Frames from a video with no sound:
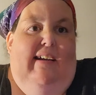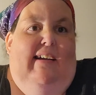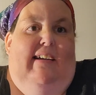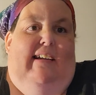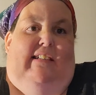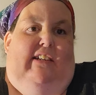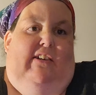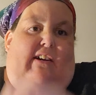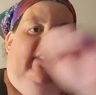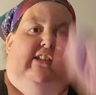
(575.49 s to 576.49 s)
Because you know
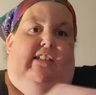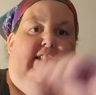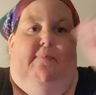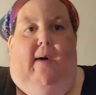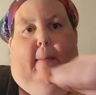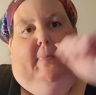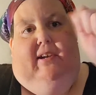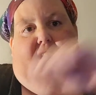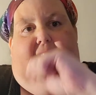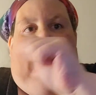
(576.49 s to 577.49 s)
how she's mopping
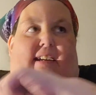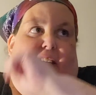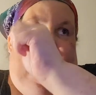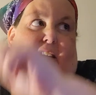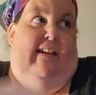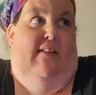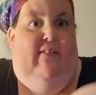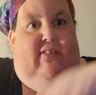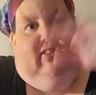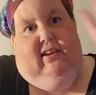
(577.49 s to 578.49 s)
and cleaning and
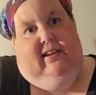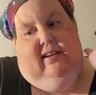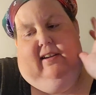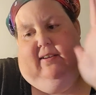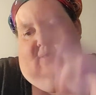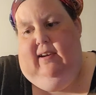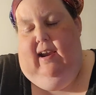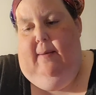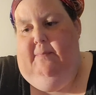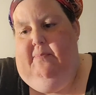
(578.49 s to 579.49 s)
everything. And
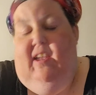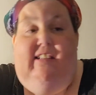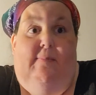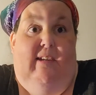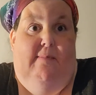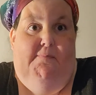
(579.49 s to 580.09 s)
yep, that's me.